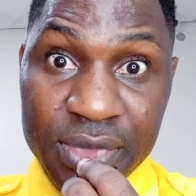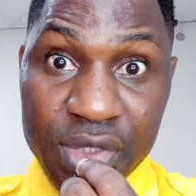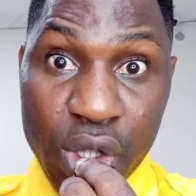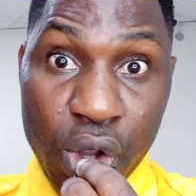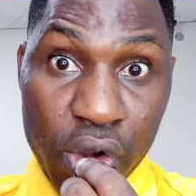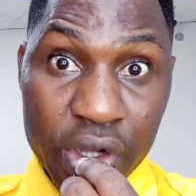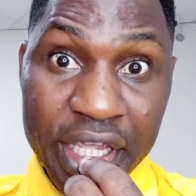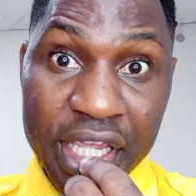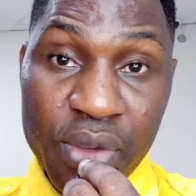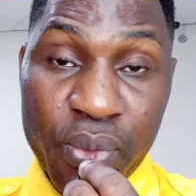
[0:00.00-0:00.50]

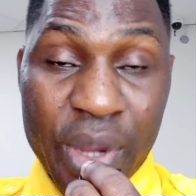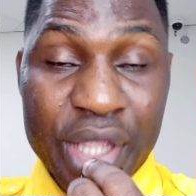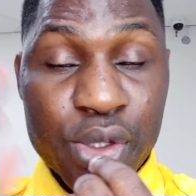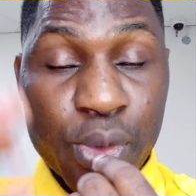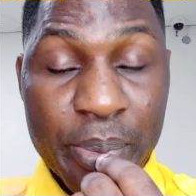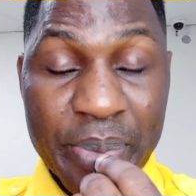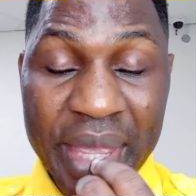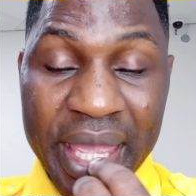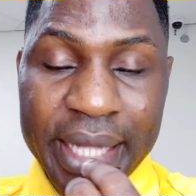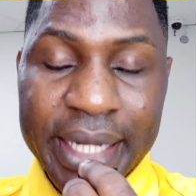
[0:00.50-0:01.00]
Okay, when you
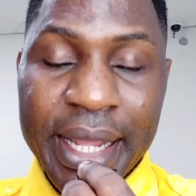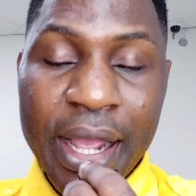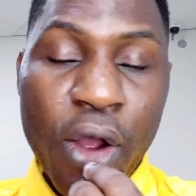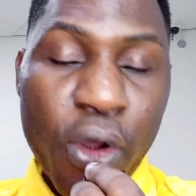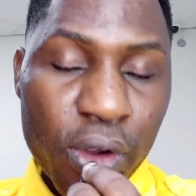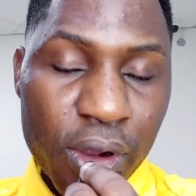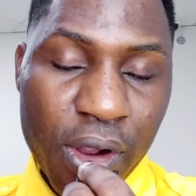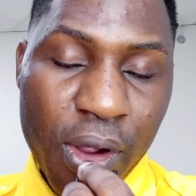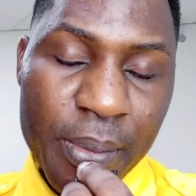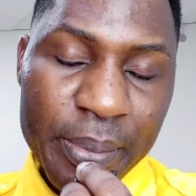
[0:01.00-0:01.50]
pay the
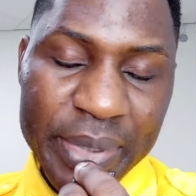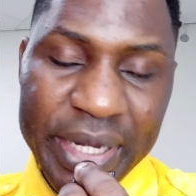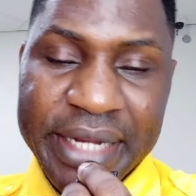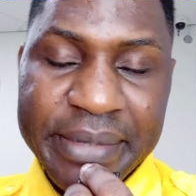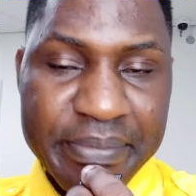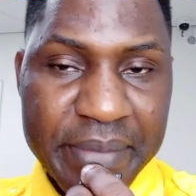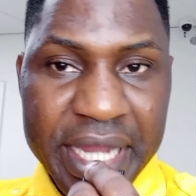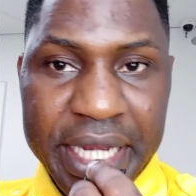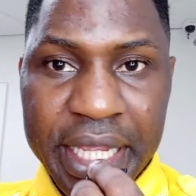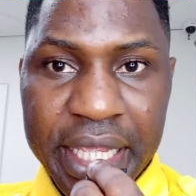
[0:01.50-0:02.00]

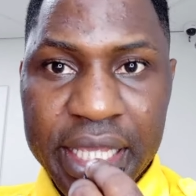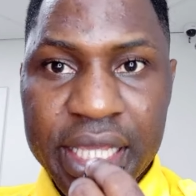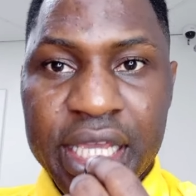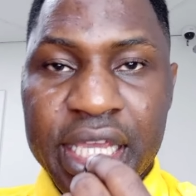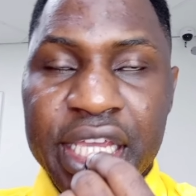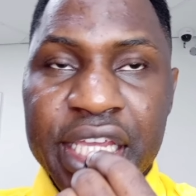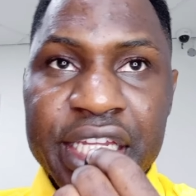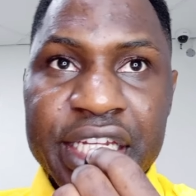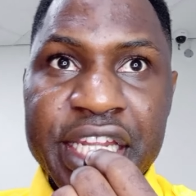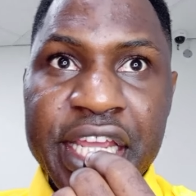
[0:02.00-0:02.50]
complete money,
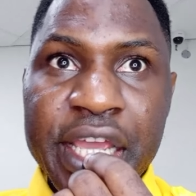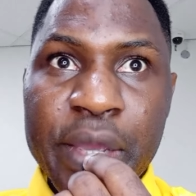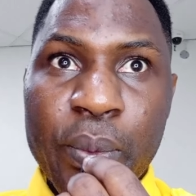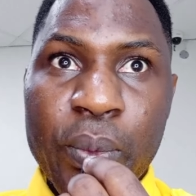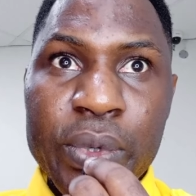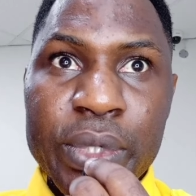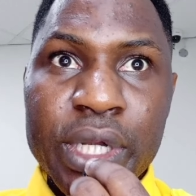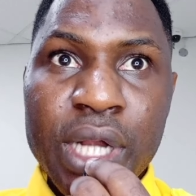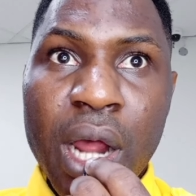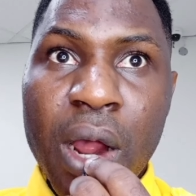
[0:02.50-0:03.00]
they
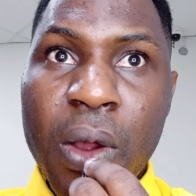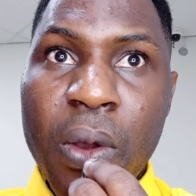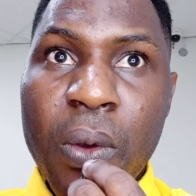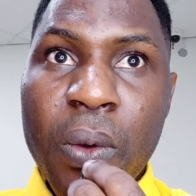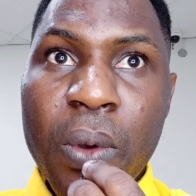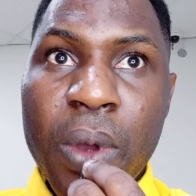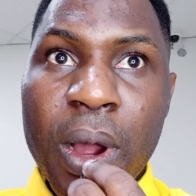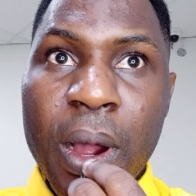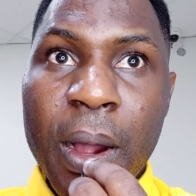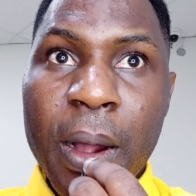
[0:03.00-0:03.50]
will
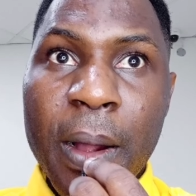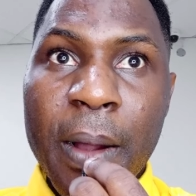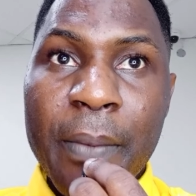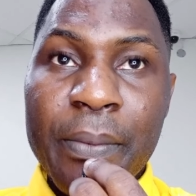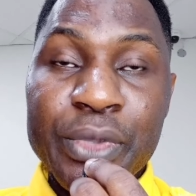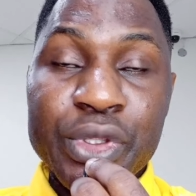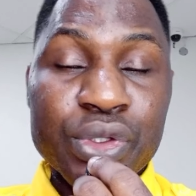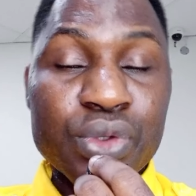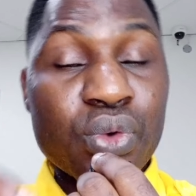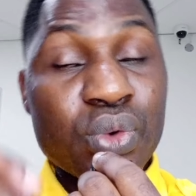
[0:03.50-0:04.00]

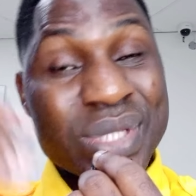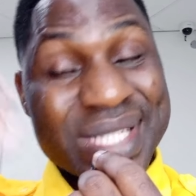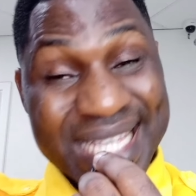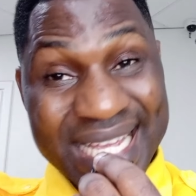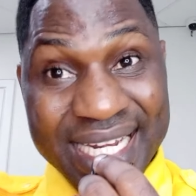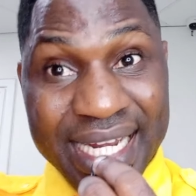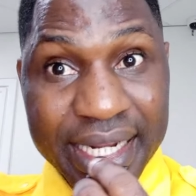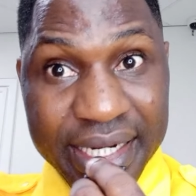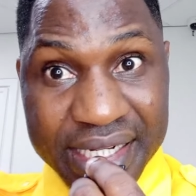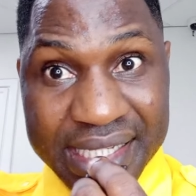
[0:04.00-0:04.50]
now, you will
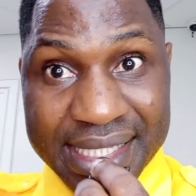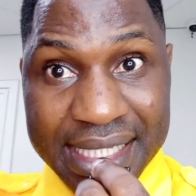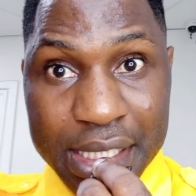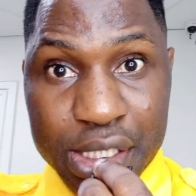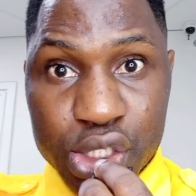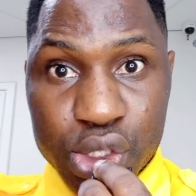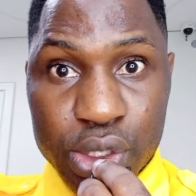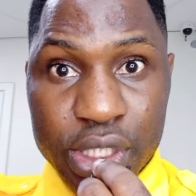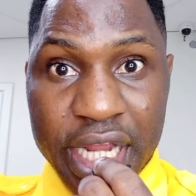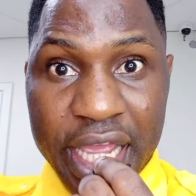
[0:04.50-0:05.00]
send the
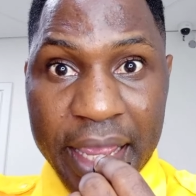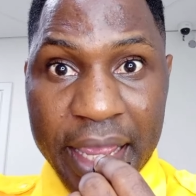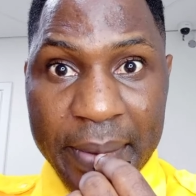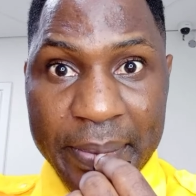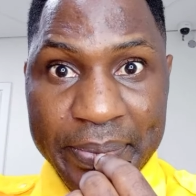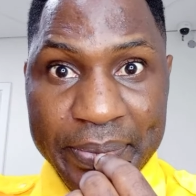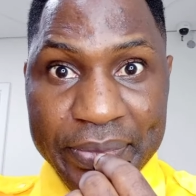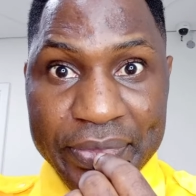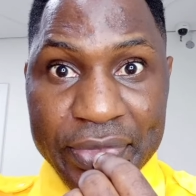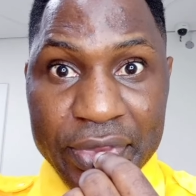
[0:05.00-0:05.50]
receipt to
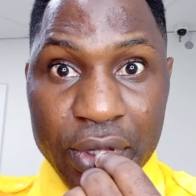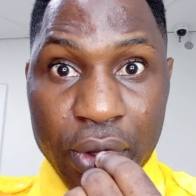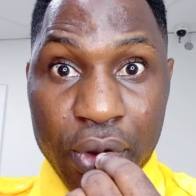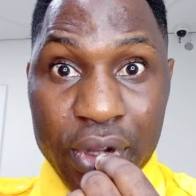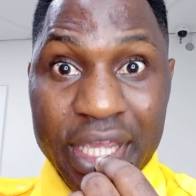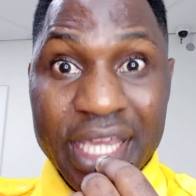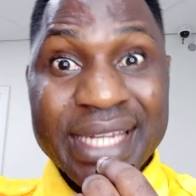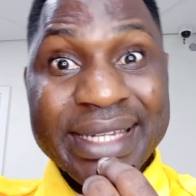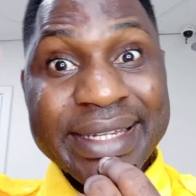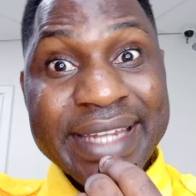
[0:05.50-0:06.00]
them.
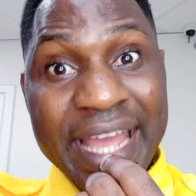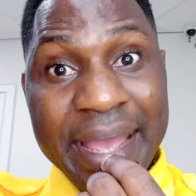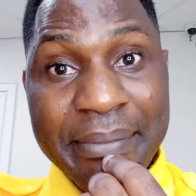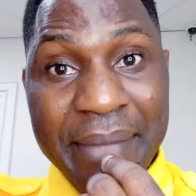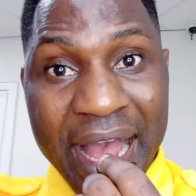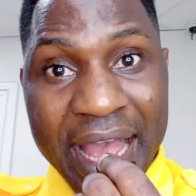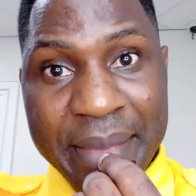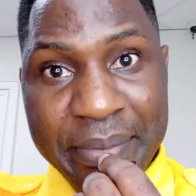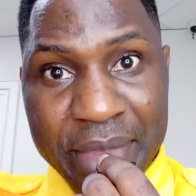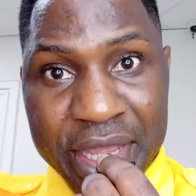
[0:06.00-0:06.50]
Okay, them,
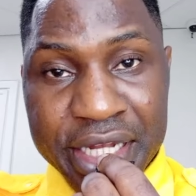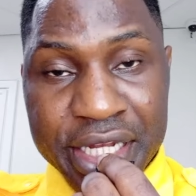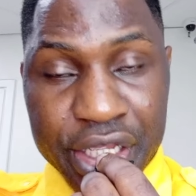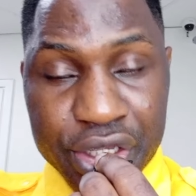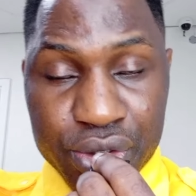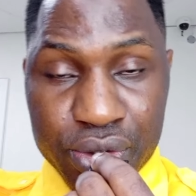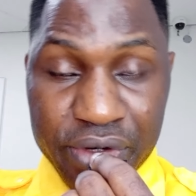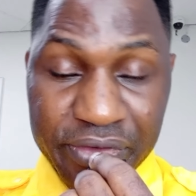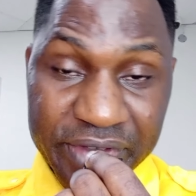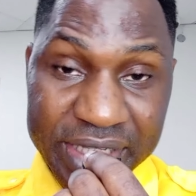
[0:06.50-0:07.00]
I mean the
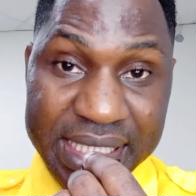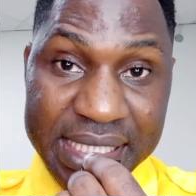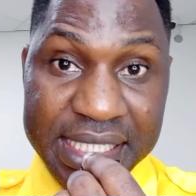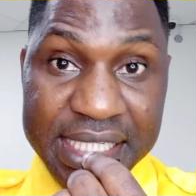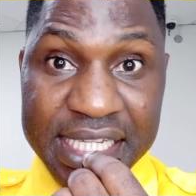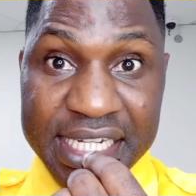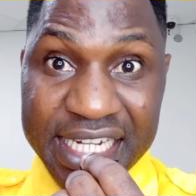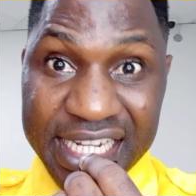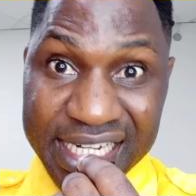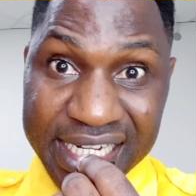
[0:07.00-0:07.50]

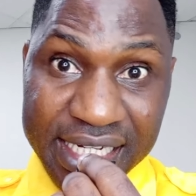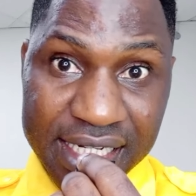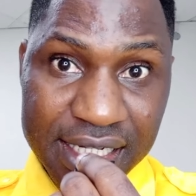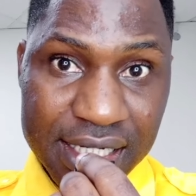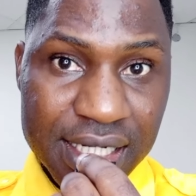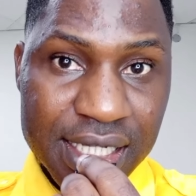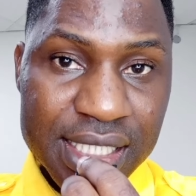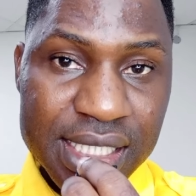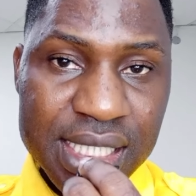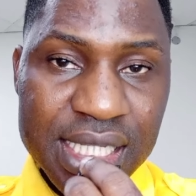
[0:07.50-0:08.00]
university in the
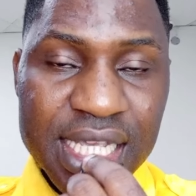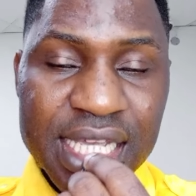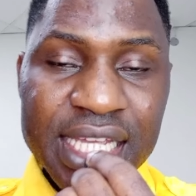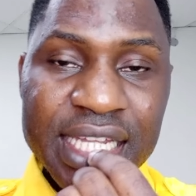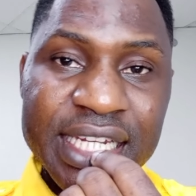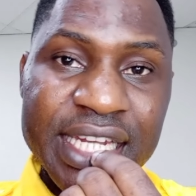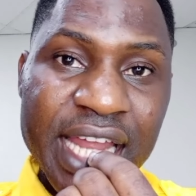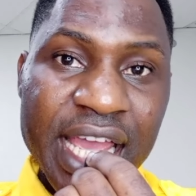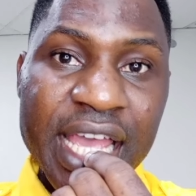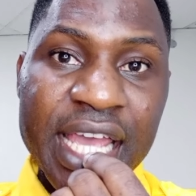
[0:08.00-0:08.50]
Netherlands.
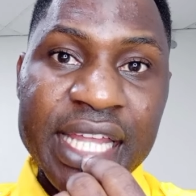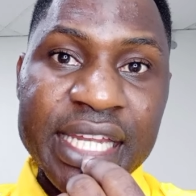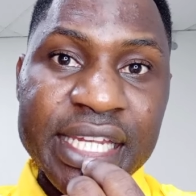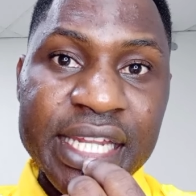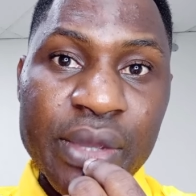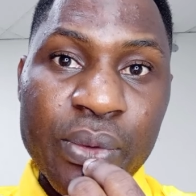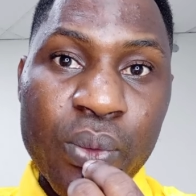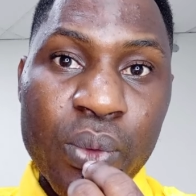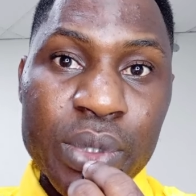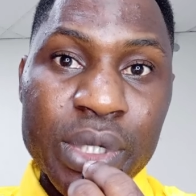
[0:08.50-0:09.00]
Then
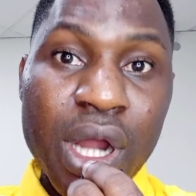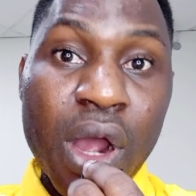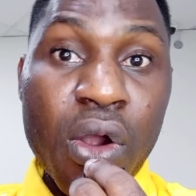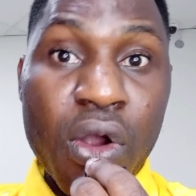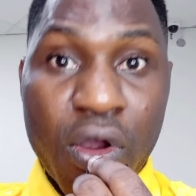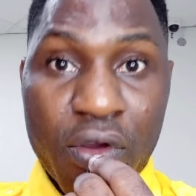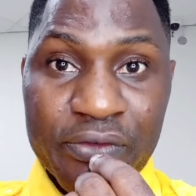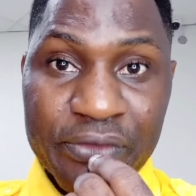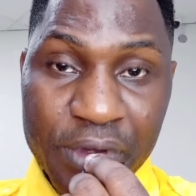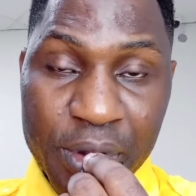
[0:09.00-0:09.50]
they will now
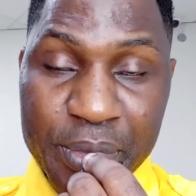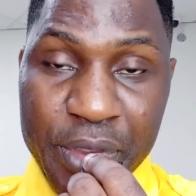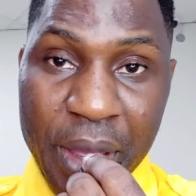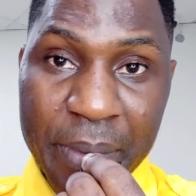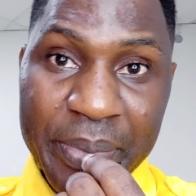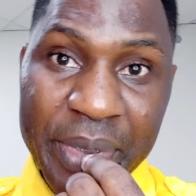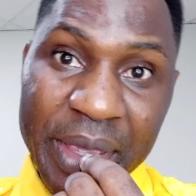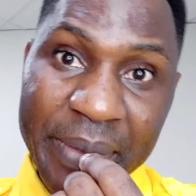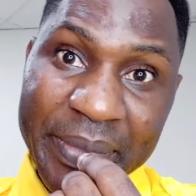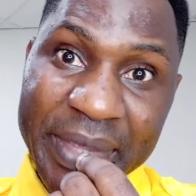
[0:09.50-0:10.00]
confirm your
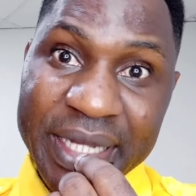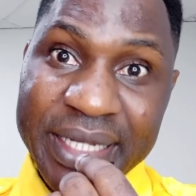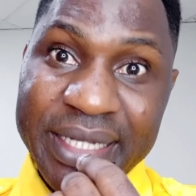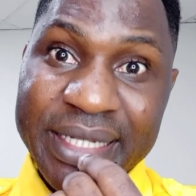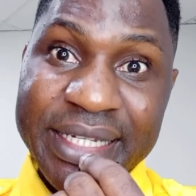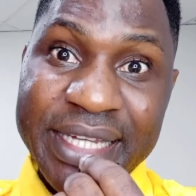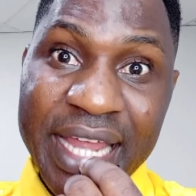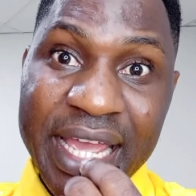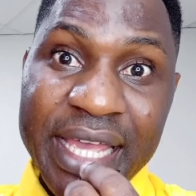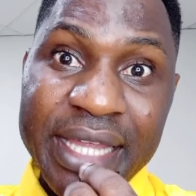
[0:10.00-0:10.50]

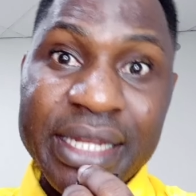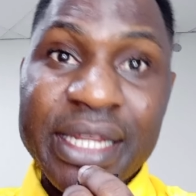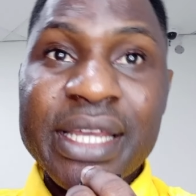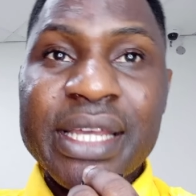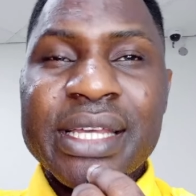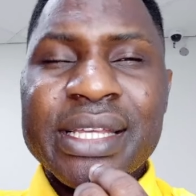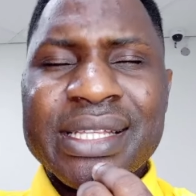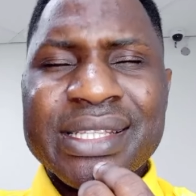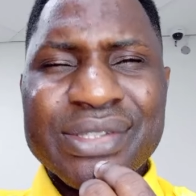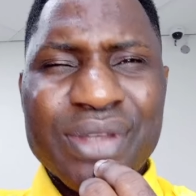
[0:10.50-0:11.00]
payment. Then
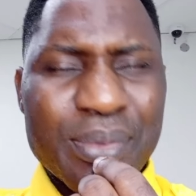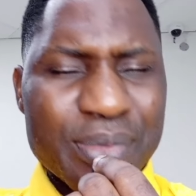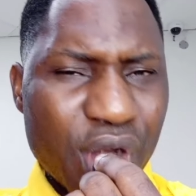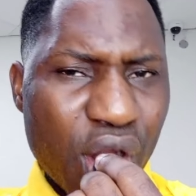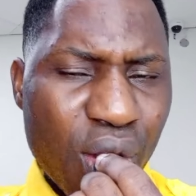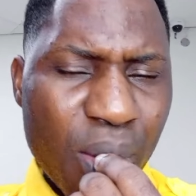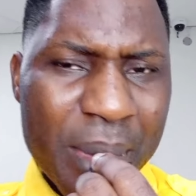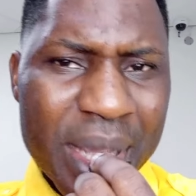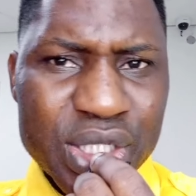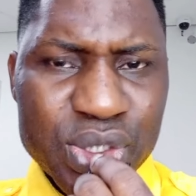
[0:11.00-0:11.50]
some
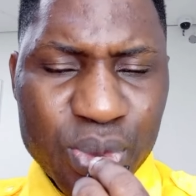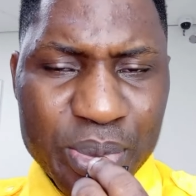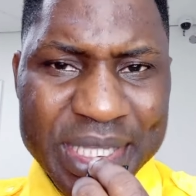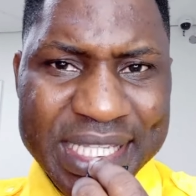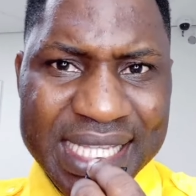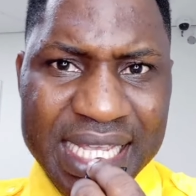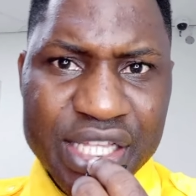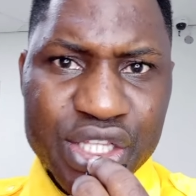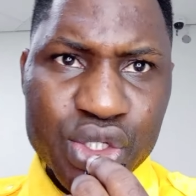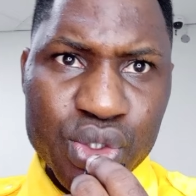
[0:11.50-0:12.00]
documents will be
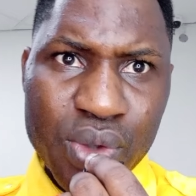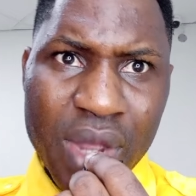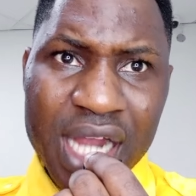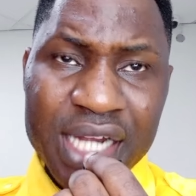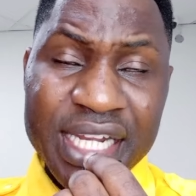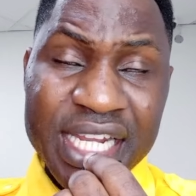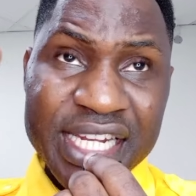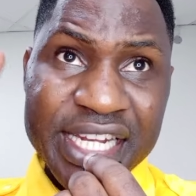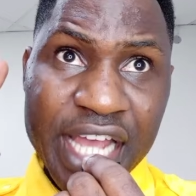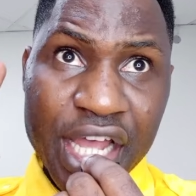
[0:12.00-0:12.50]
sent to you. I
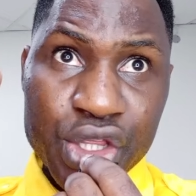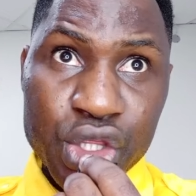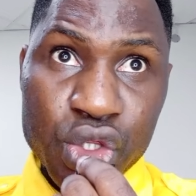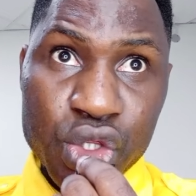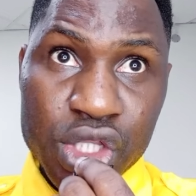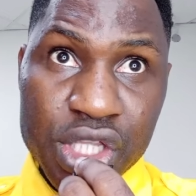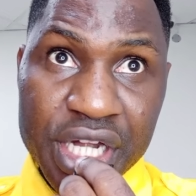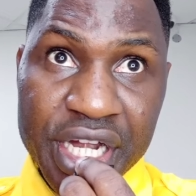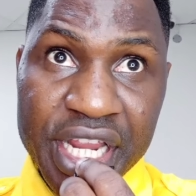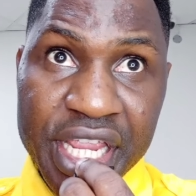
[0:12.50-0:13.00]
think there
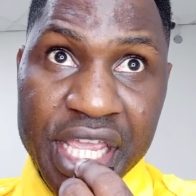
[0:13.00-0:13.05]
are